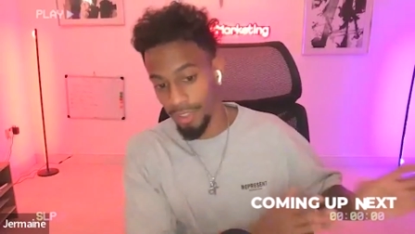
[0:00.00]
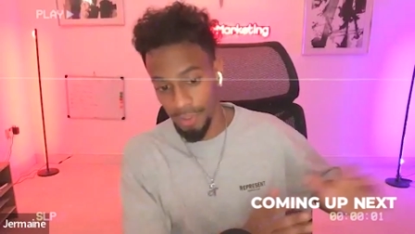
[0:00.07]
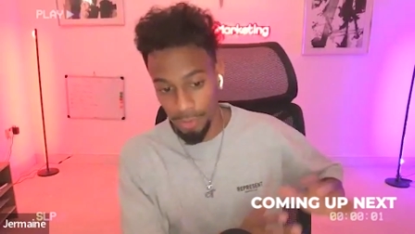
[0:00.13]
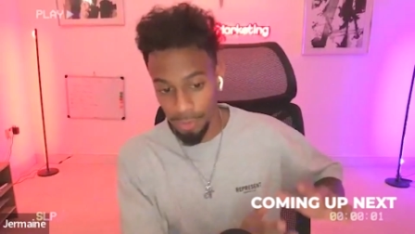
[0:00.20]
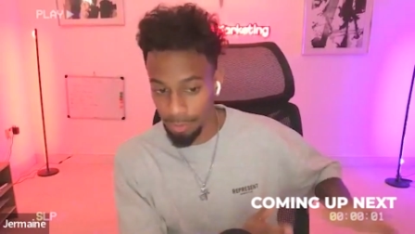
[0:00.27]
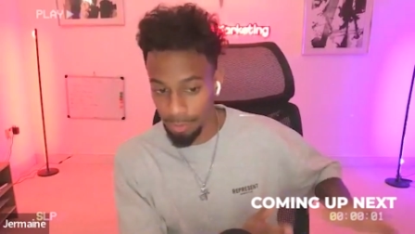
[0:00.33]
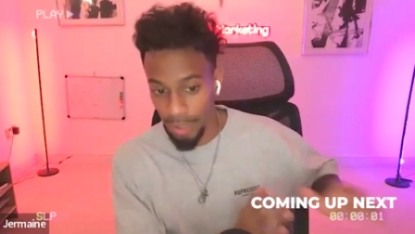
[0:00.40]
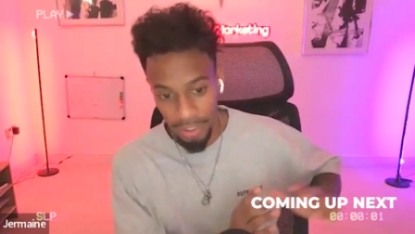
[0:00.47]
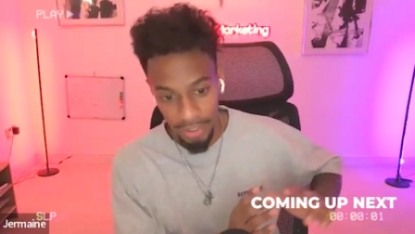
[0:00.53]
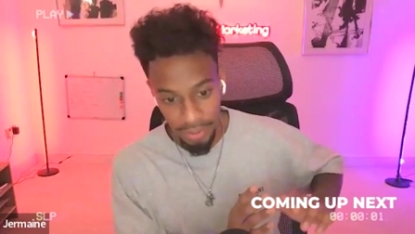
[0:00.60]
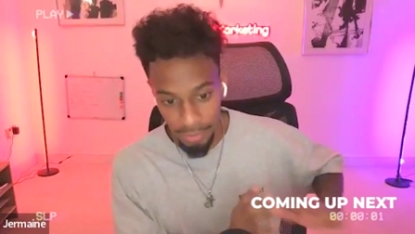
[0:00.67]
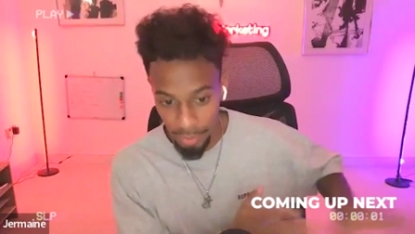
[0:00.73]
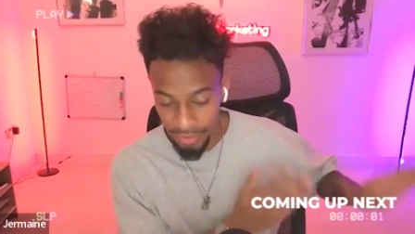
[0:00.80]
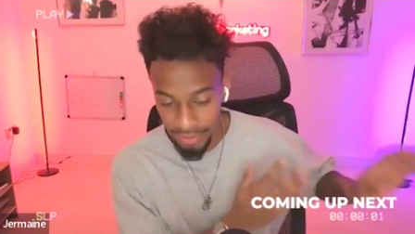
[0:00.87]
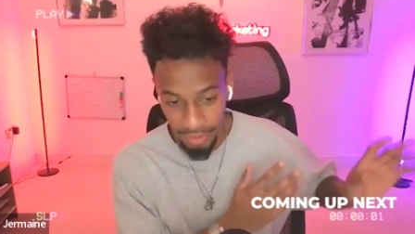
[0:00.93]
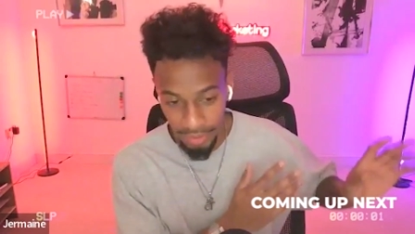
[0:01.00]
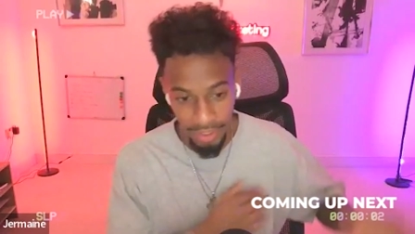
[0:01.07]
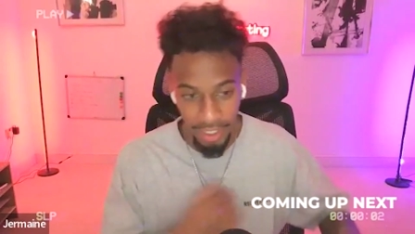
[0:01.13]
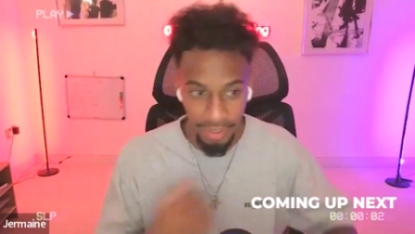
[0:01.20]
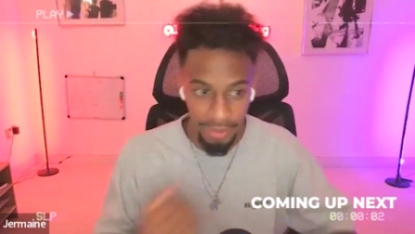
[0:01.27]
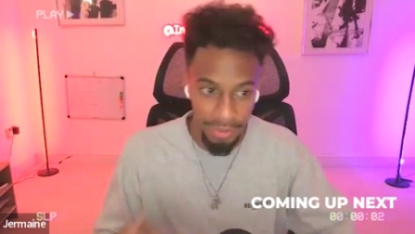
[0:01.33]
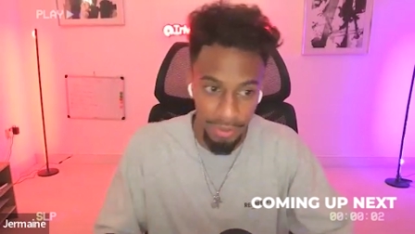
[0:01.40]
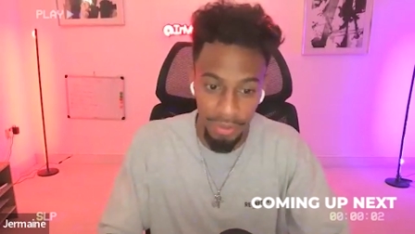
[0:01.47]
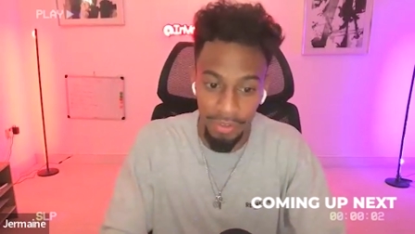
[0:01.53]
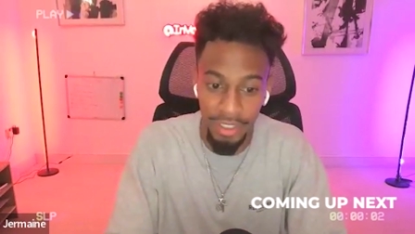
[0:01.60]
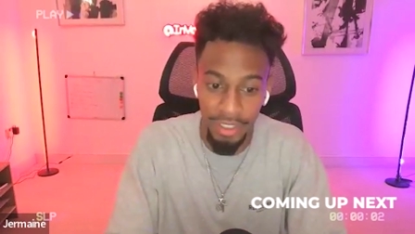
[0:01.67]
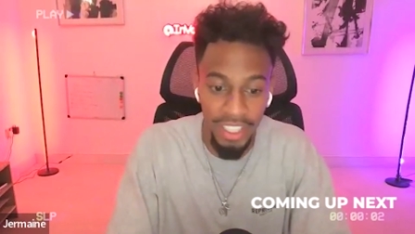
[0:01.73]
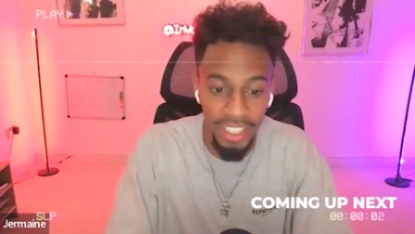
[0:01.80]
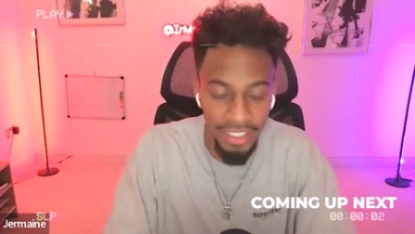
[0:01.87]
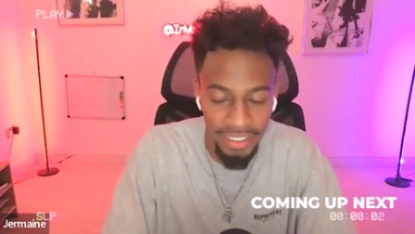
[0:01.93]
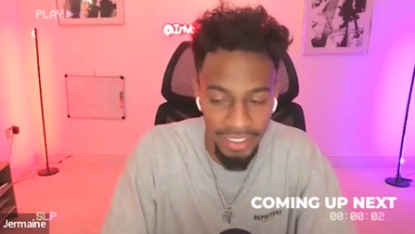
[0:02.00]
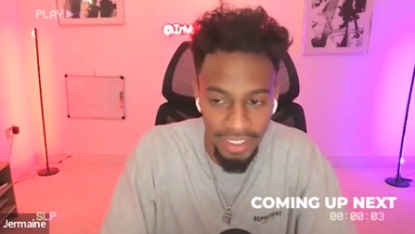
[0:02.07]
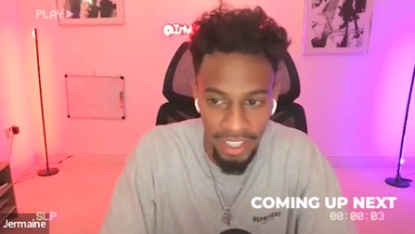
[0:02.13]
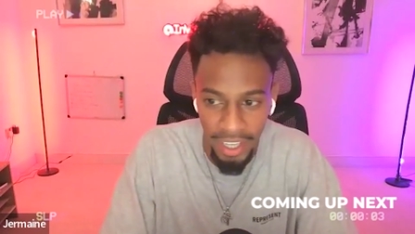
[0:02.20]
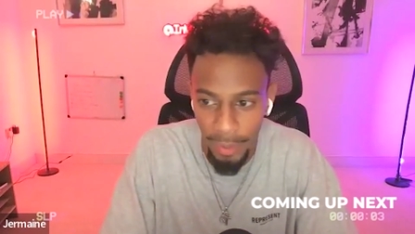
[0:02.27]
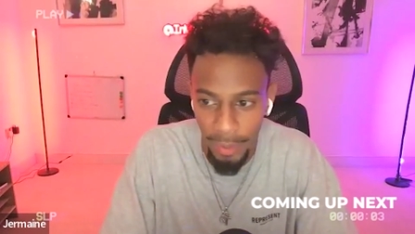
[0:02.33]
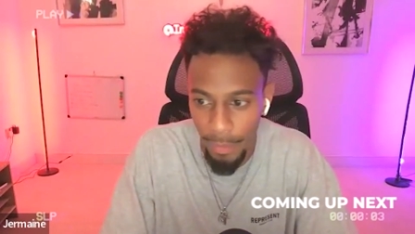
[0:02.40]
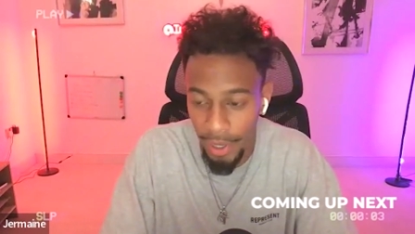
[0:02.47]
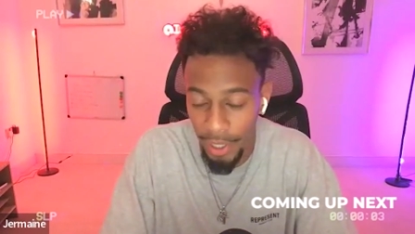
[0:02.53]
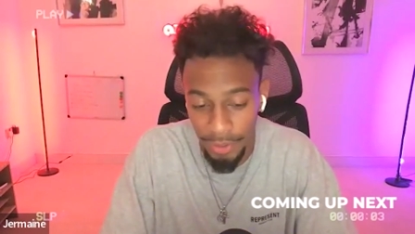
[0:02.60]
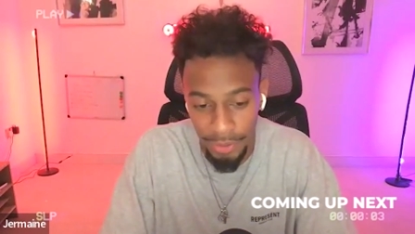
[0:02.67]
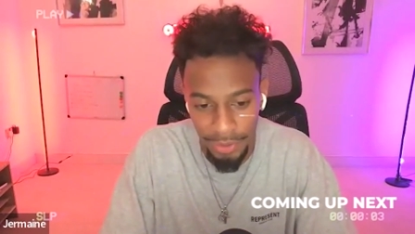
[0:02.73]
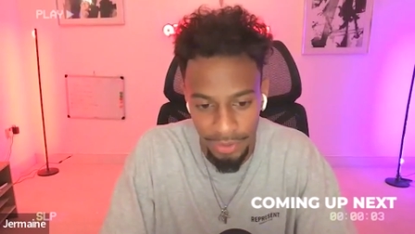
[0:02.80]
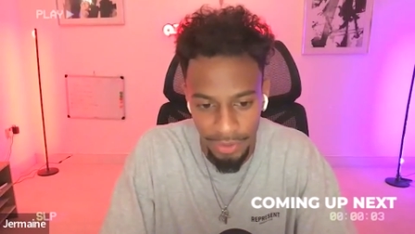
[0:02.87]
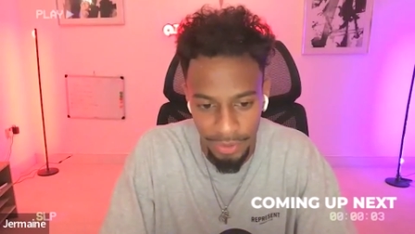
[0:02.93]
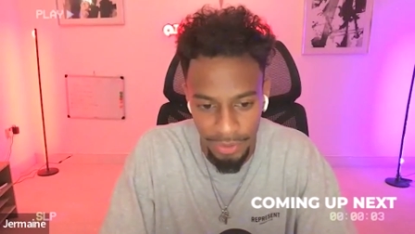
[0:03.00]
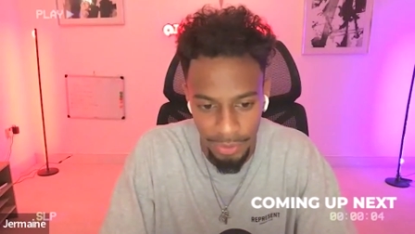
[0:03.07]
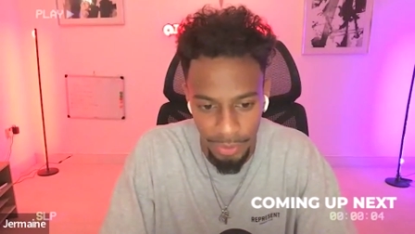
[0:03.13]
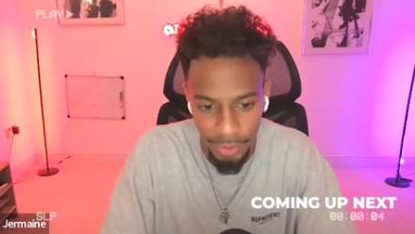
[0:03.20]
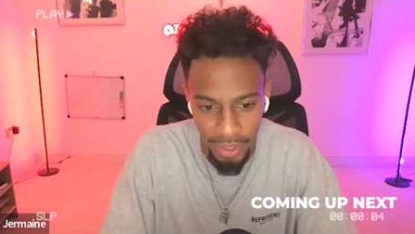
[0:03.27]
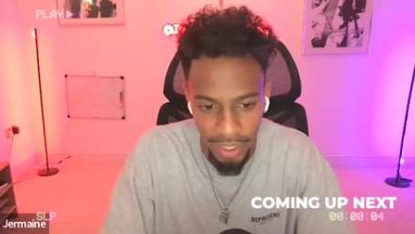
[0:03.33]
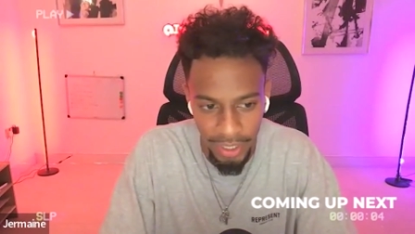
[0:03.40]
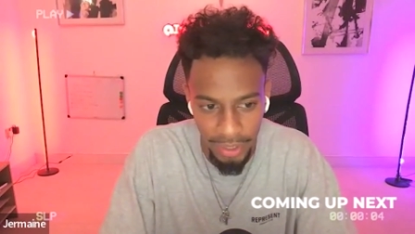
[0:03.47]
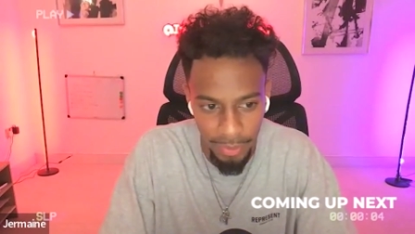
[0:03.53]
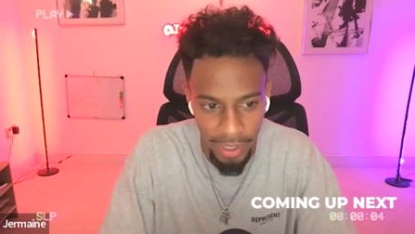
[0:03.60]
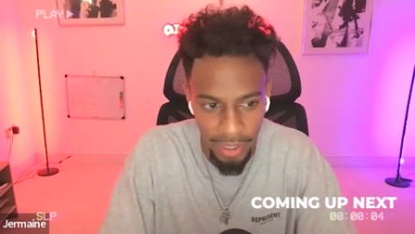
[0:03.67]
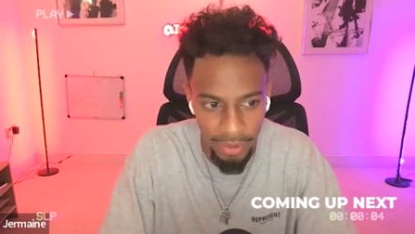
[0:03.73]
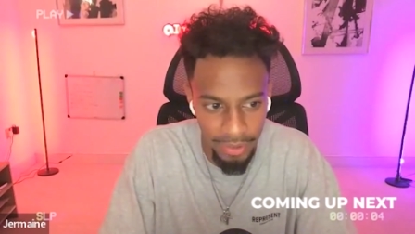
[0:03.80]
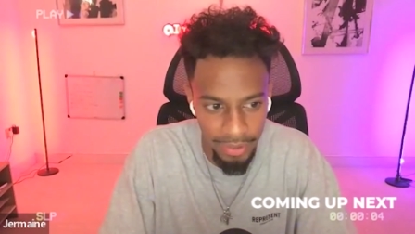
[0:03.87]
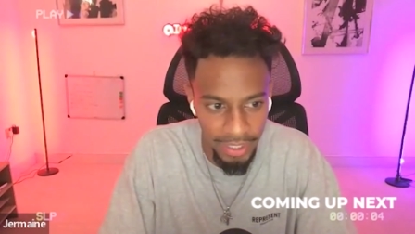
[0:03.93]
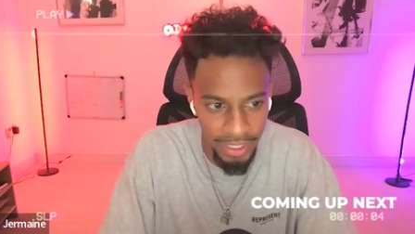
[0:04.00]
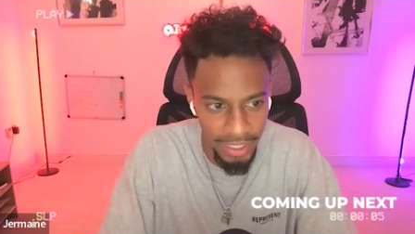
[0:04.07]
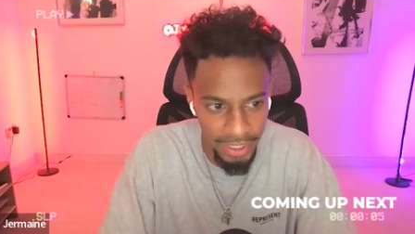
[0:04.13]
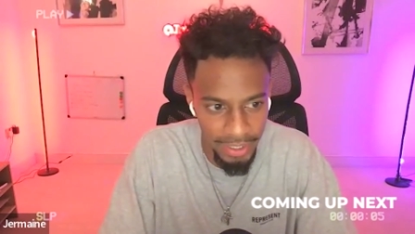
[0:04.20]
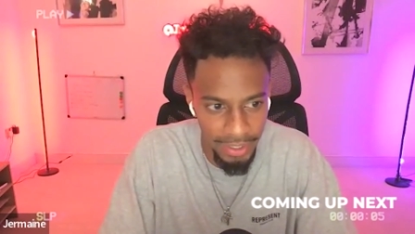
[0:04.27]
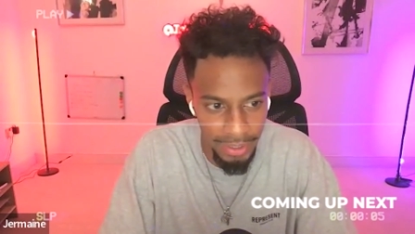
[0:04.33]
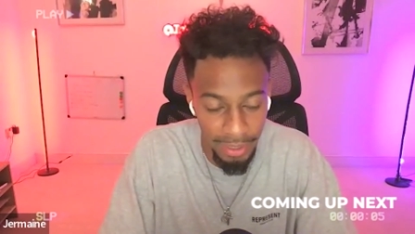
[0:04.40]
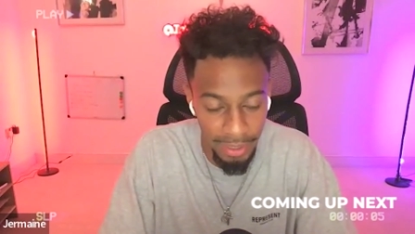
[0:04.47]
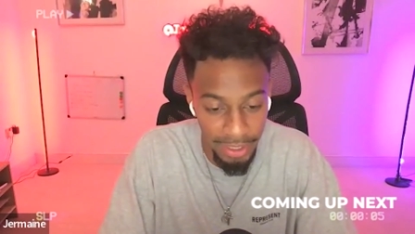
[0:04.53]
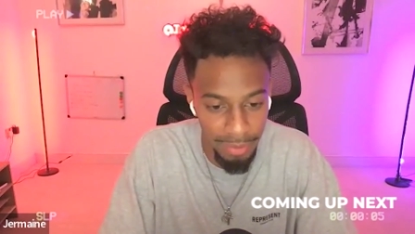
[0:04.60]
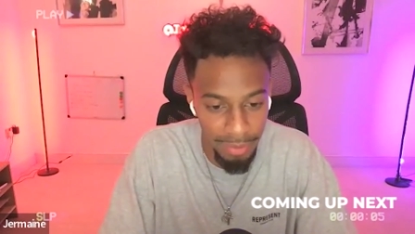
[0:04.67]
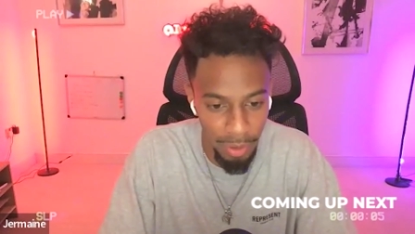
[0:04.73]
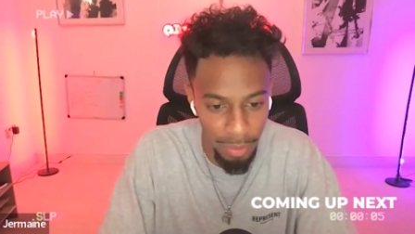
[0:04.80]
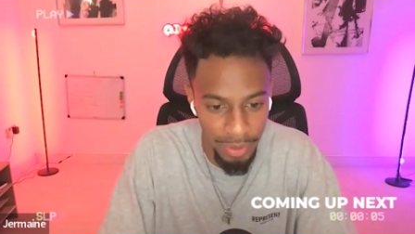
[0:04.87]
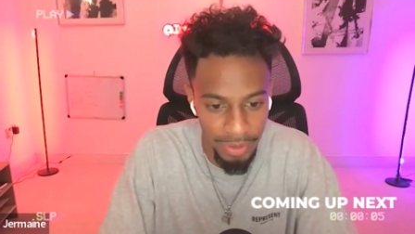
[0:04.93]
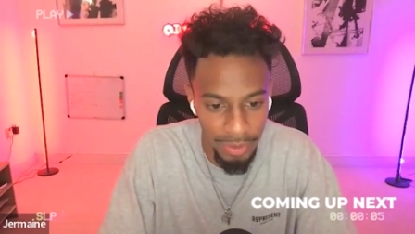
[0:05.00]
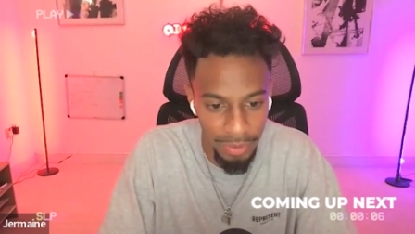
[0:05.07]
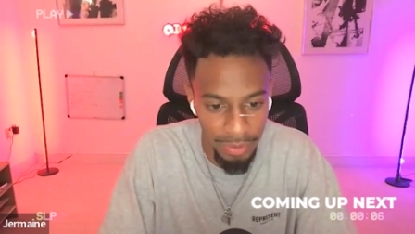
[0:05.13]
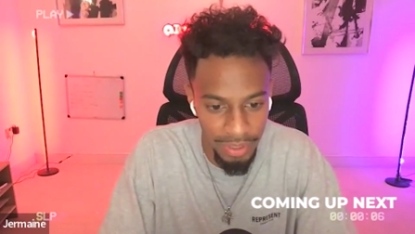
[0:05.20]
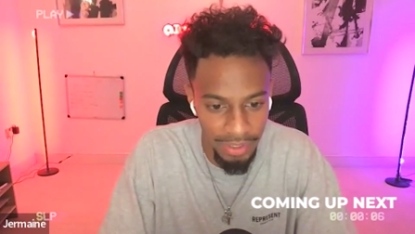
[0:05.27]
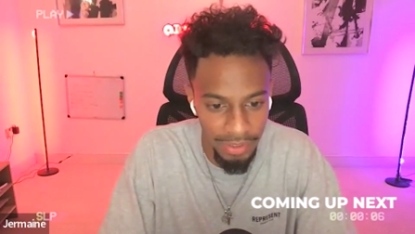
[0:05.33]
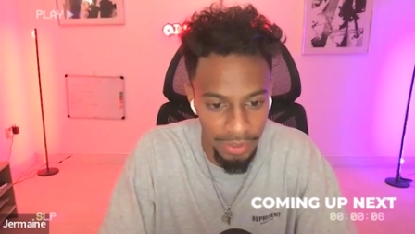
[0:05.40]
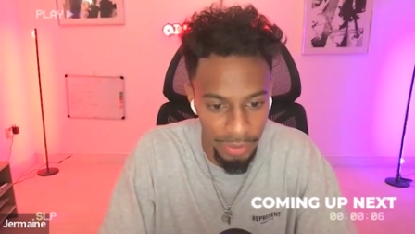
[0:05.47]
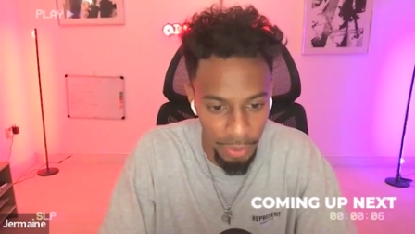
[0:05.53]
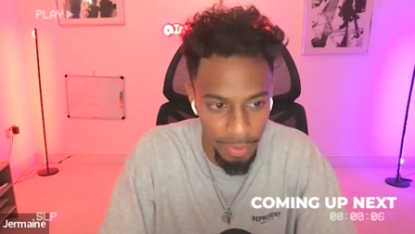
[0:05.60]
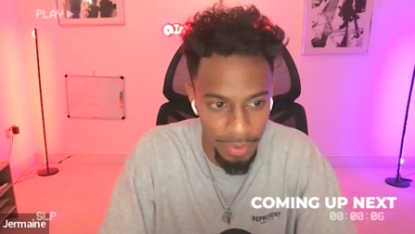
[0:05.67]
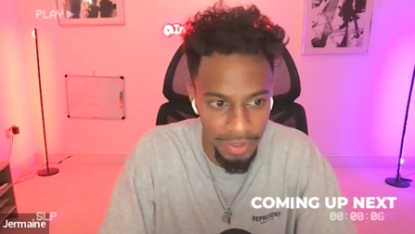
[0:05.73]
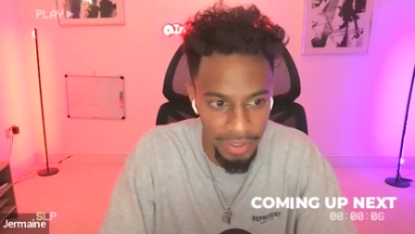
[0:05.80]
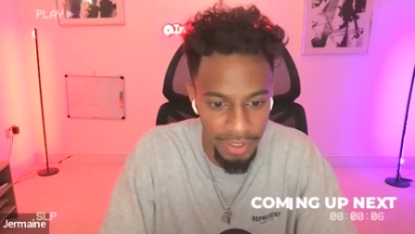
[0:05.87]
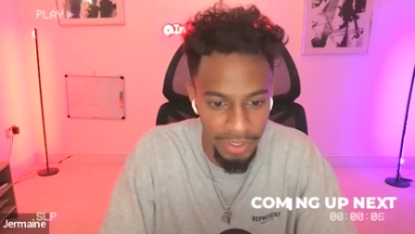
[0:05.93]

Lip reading: that's marketing is what I've done for the last 2-3 years. And I just saw like, wow, okay, I could actually probably do a decent job in this